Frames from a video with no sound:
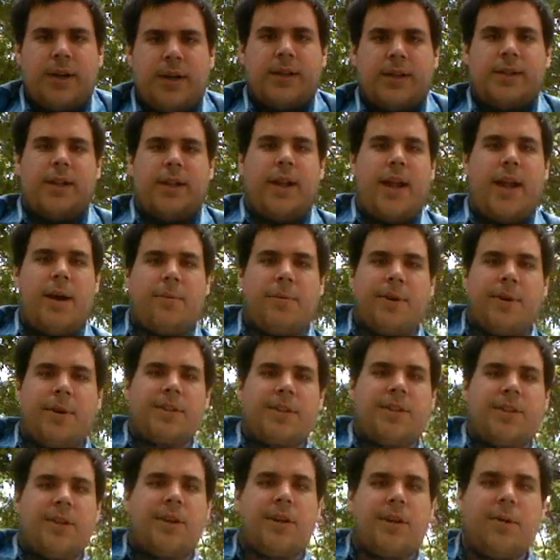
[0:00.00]
Today I want
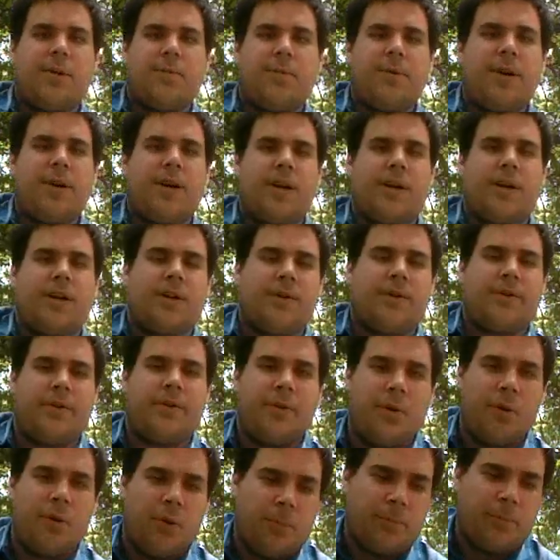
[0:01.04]
to talk about a
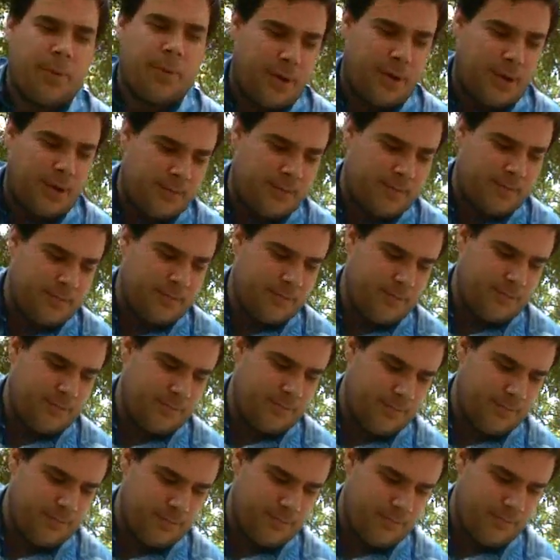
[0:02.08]
fuel pump.
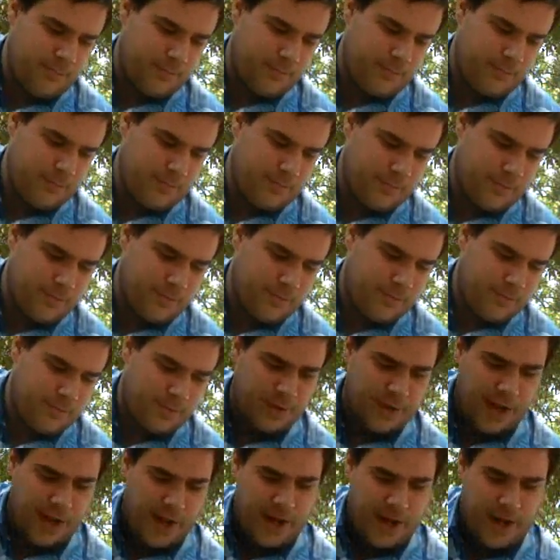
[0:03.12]

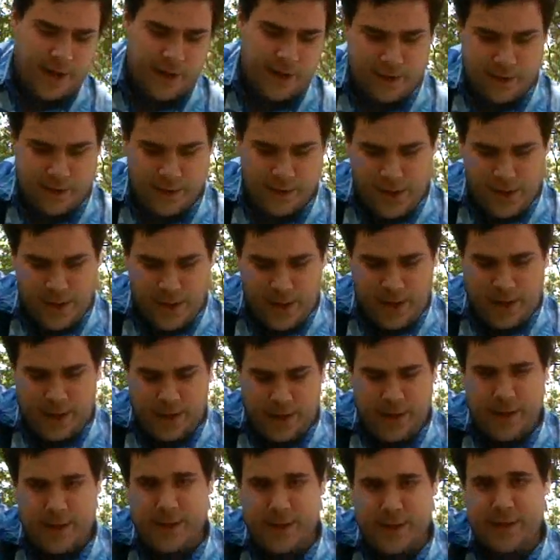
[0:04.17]
Now,
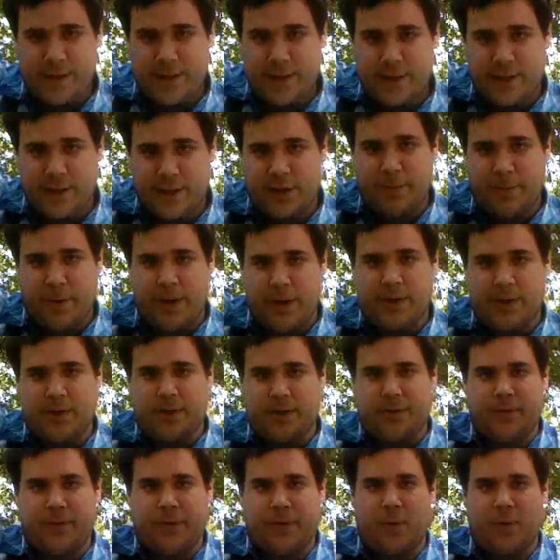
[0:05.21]
this is a special
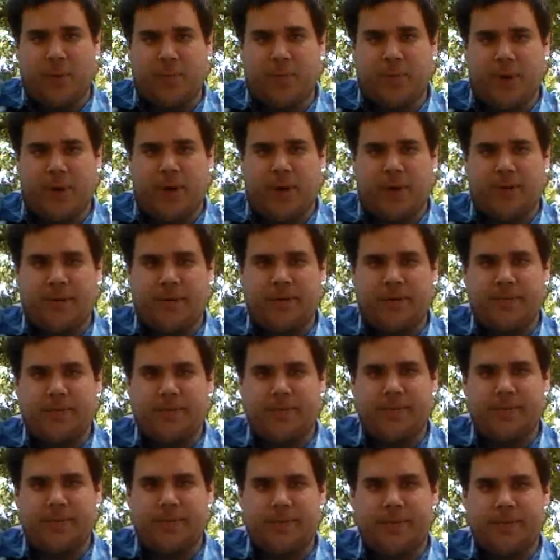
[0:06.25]
fuel pump.
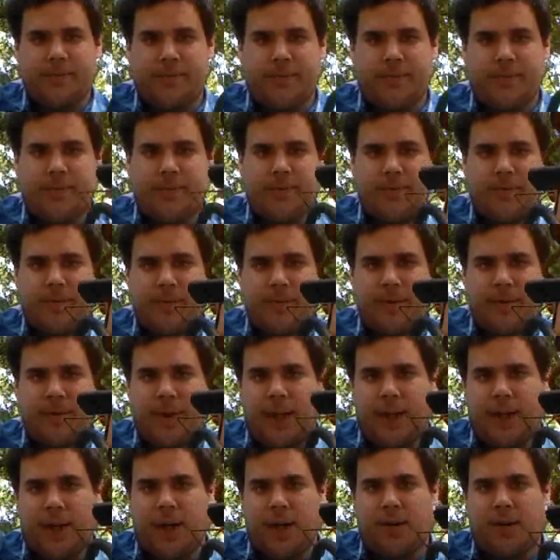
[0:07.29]
It
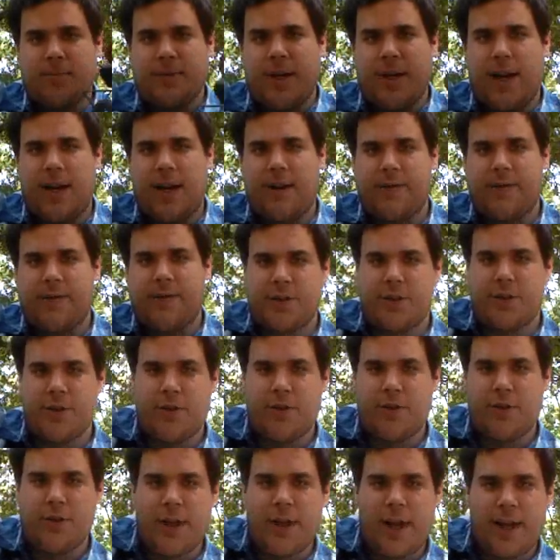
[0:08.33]
comes out of a
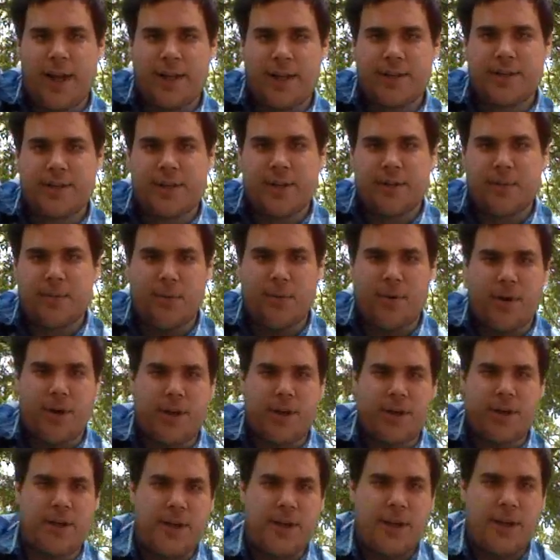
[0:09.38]

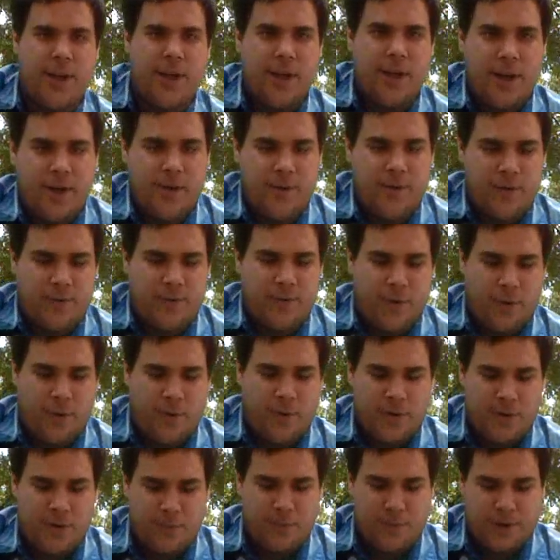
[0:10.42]
2001
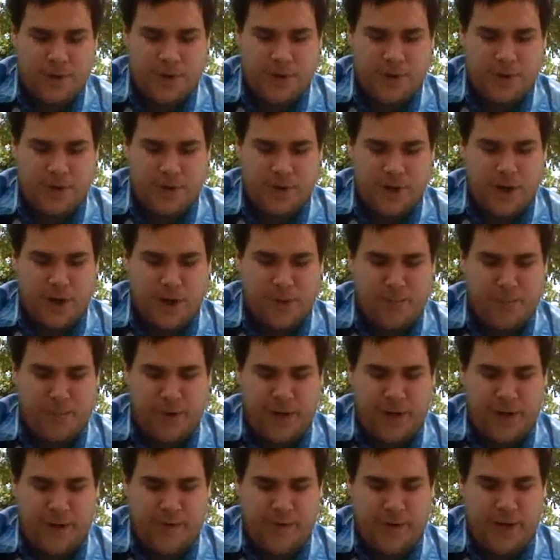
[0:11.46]
Ford Windstar
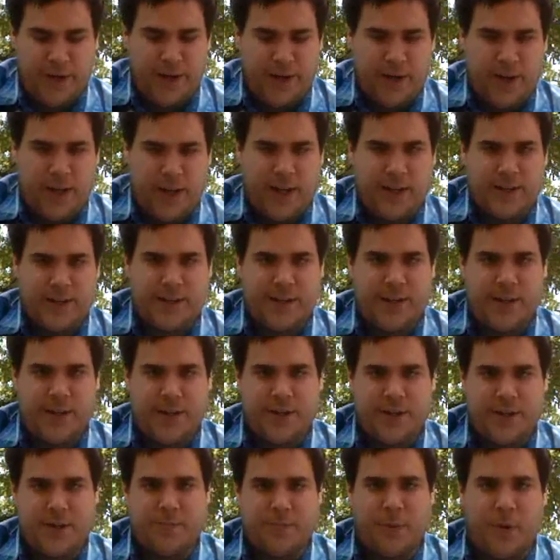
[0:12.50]
minivan SC
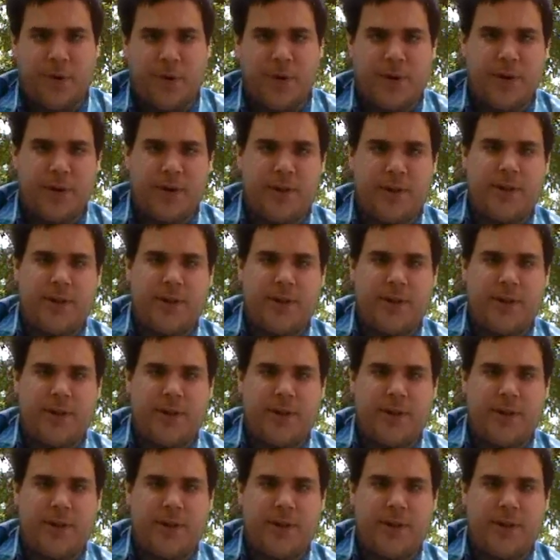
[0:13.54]
Sport,